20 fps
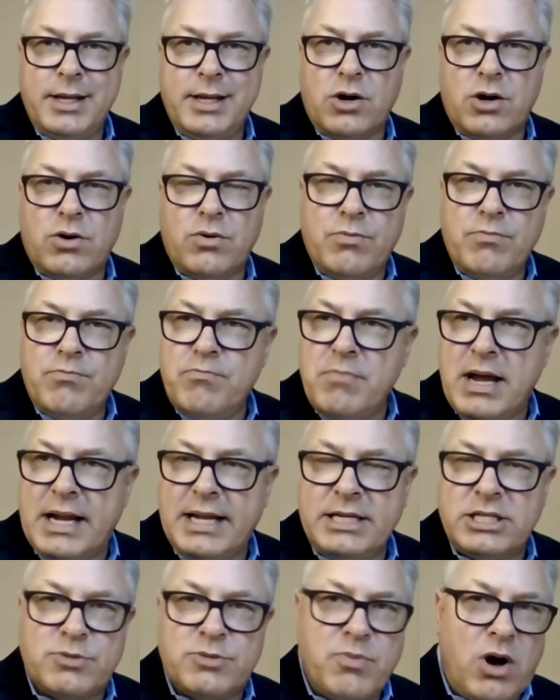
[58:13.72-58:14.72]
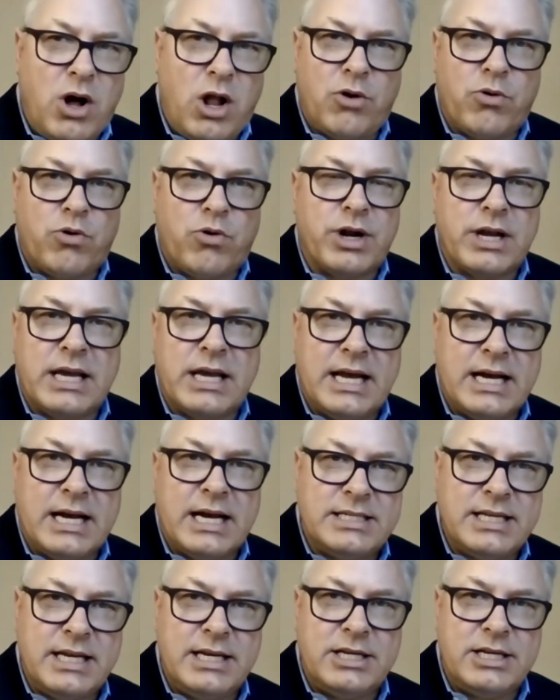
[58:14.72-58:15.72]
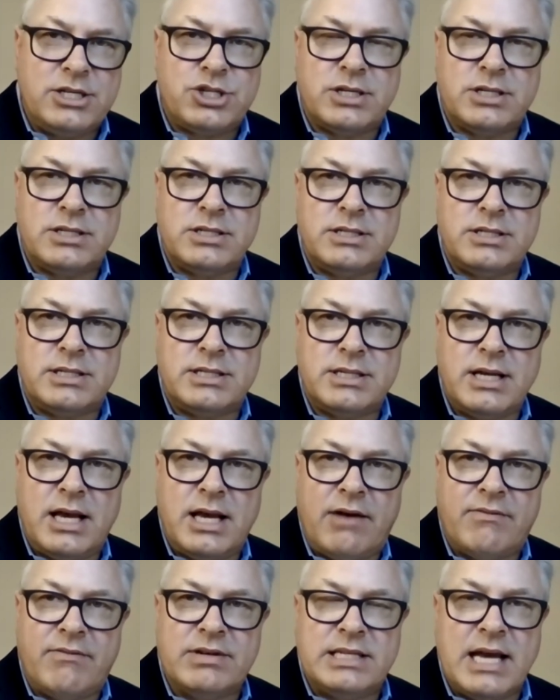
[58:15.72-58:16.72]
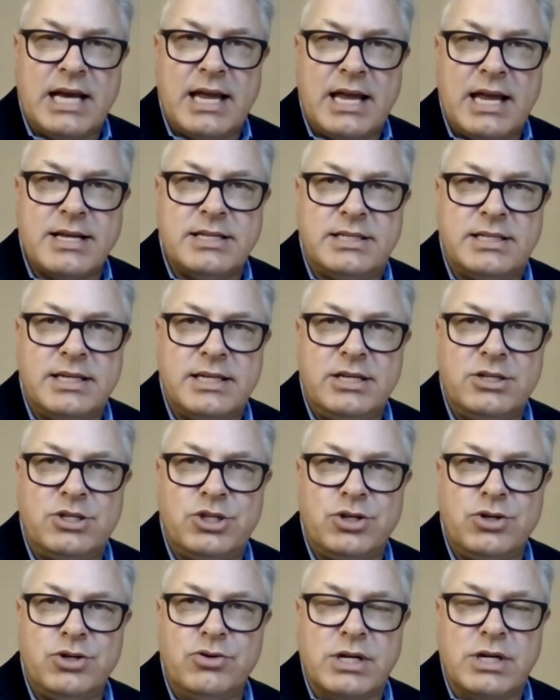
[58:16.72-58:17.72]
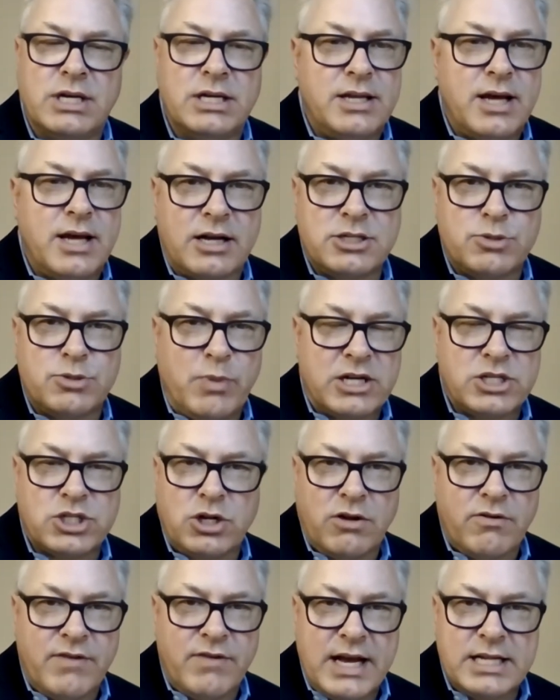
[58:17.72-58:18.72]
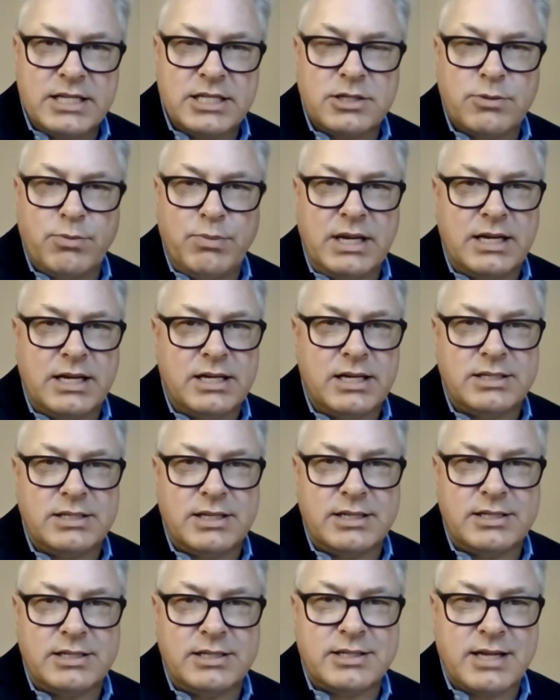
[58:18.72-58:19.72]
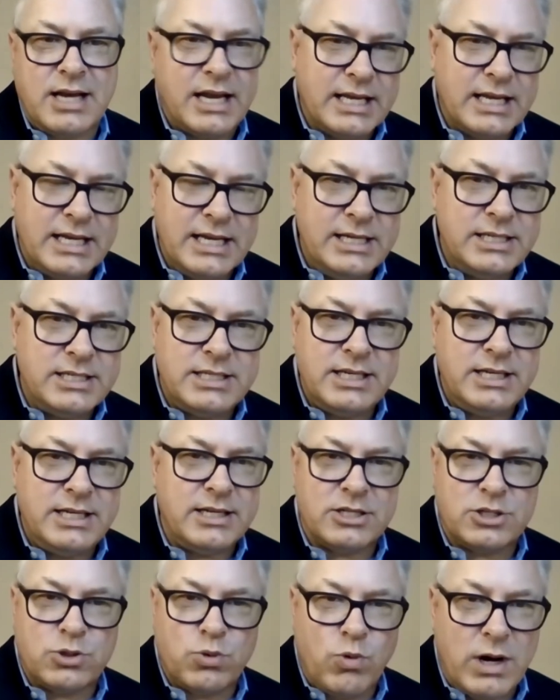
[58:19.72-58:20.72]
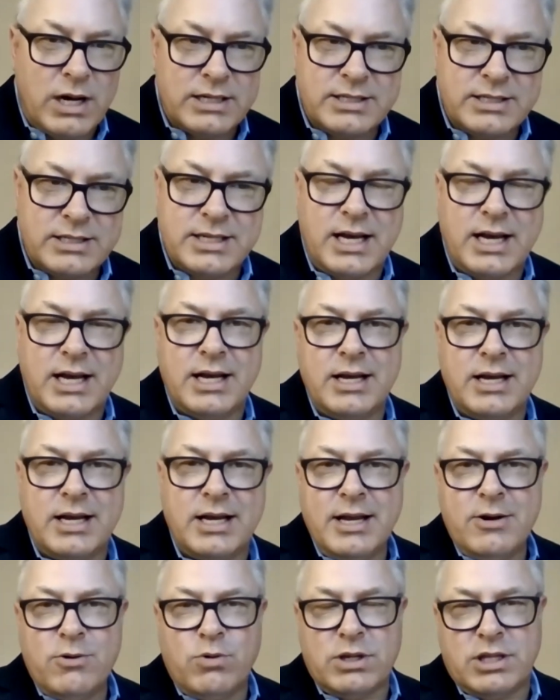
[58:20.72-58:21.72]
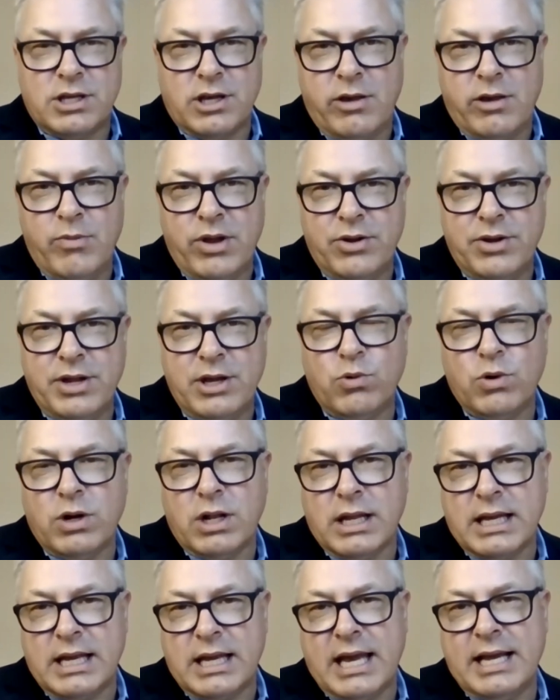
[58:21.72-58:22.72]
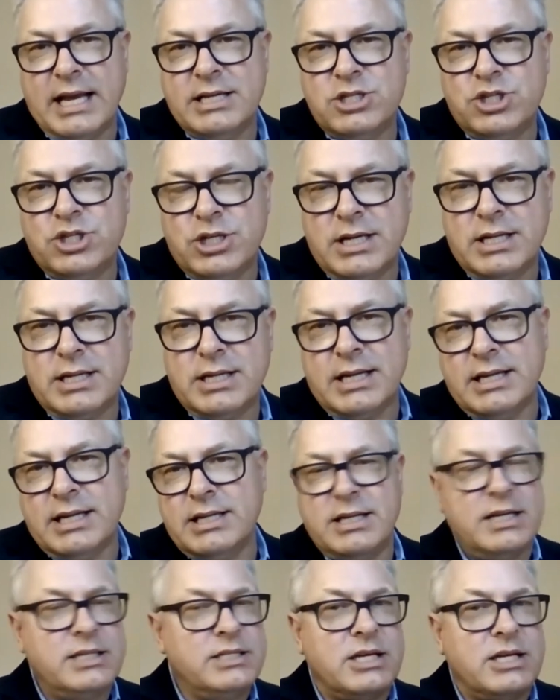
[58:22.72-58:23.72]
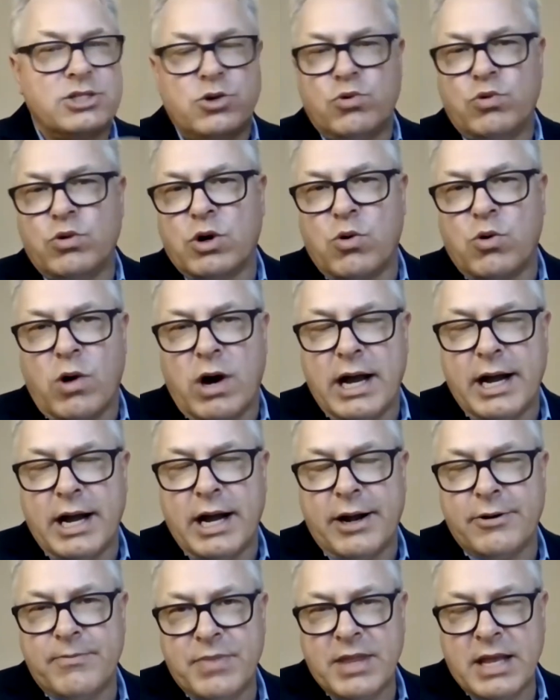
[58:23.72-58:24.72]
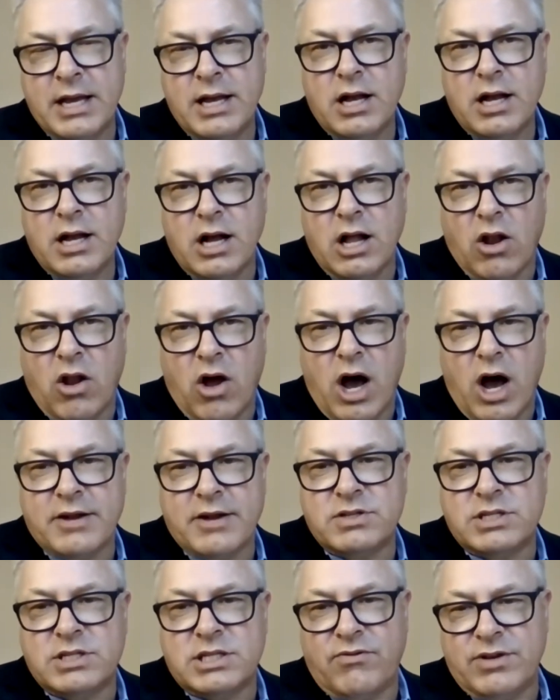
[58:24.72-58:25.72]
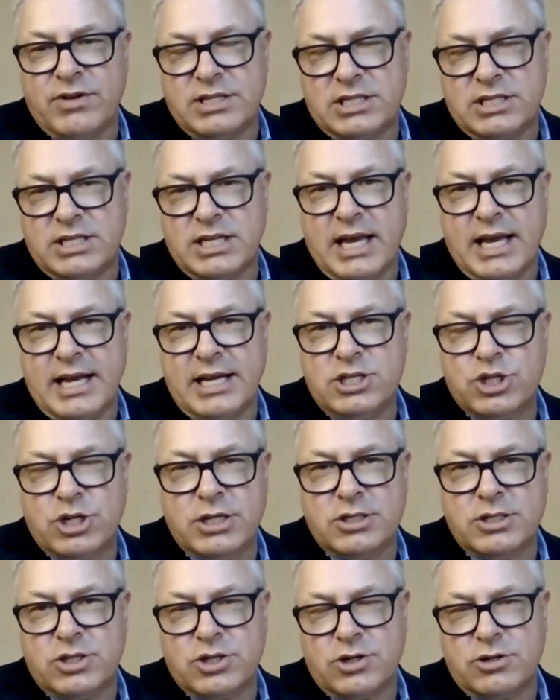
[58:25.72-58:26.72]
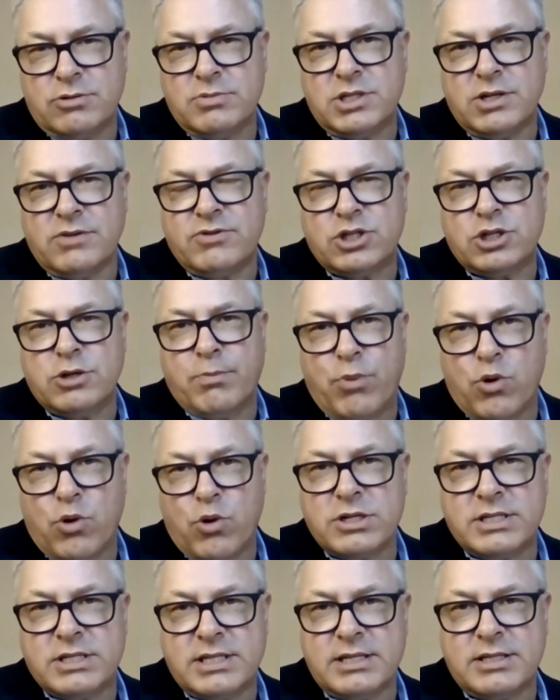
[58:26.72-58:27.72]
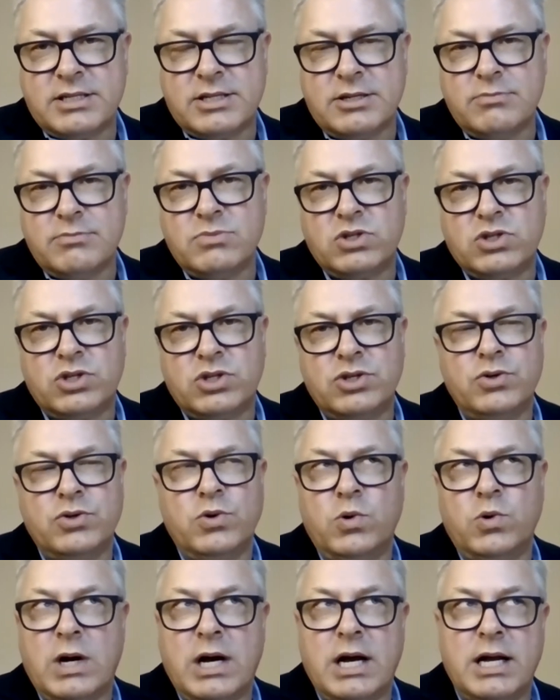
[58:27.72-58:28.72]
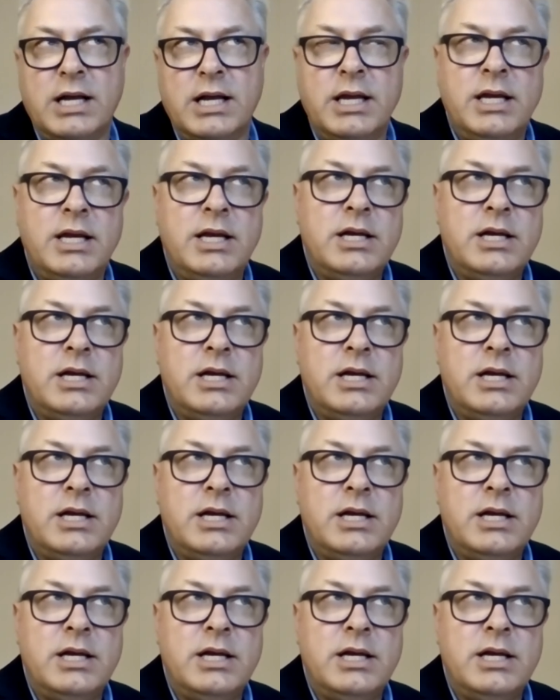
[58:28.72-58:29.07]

you know many smaller organizations have a tendency to conduct special events because it's kind of easy it's what uh, what the community will engage in and it, it, doesn't require a lot of sophistication in terms of support systems to uh,